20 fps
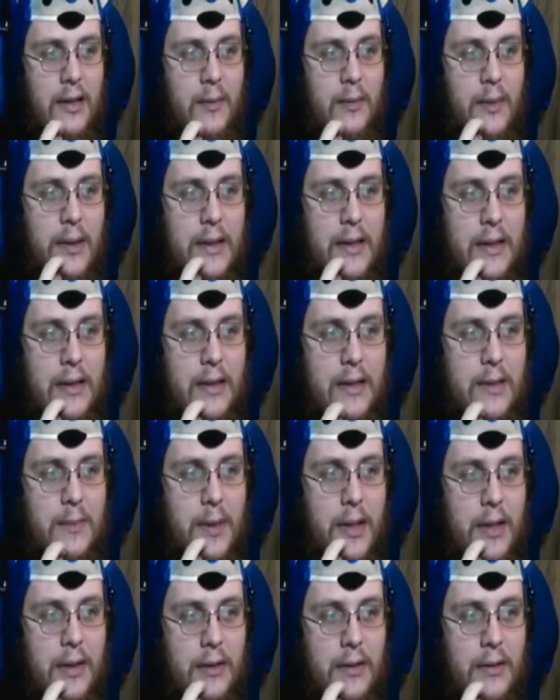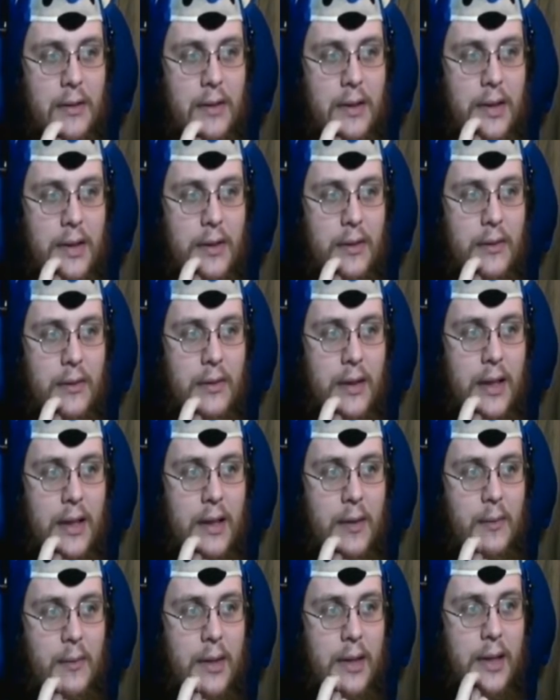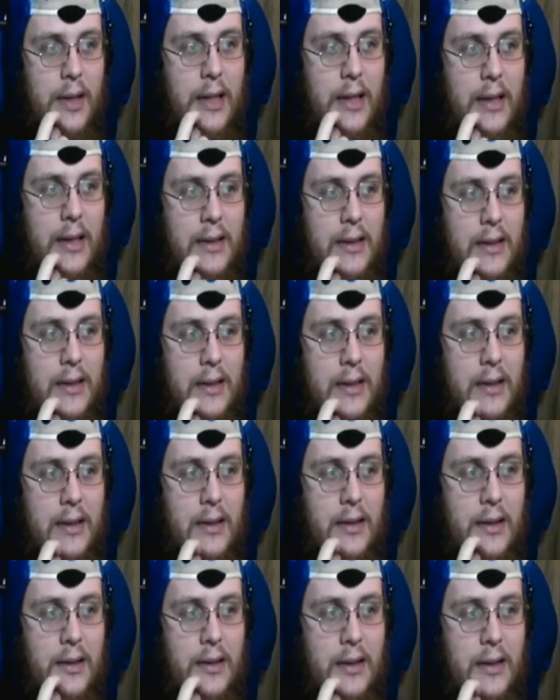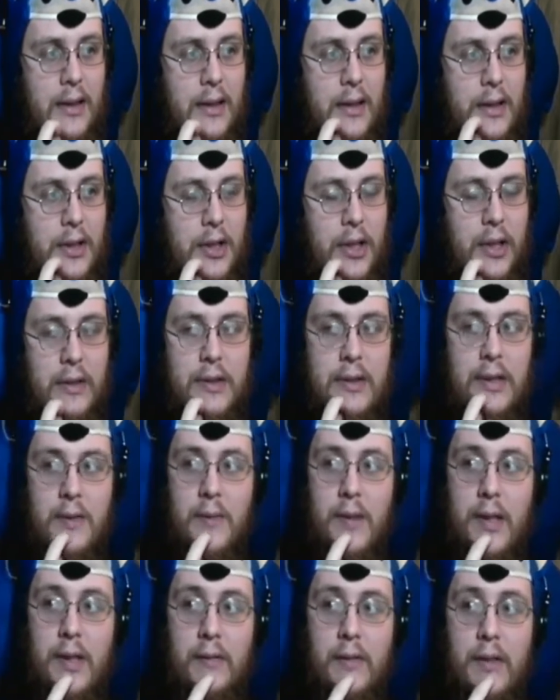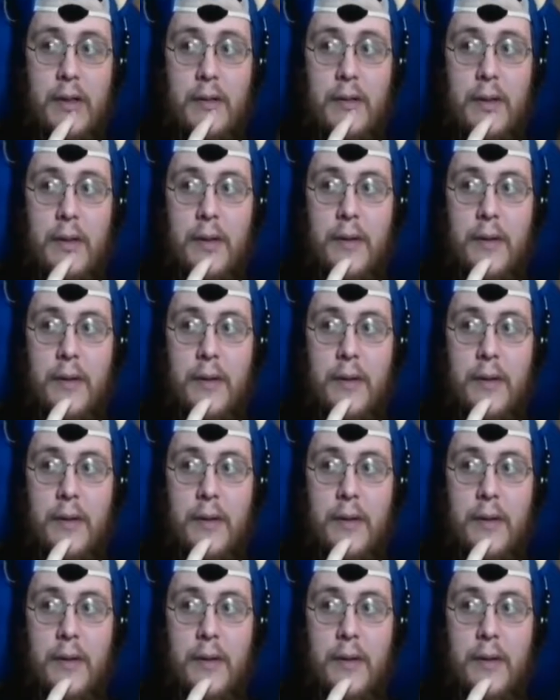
Plus all the special, you know, like, abilities, like the shields and whatever.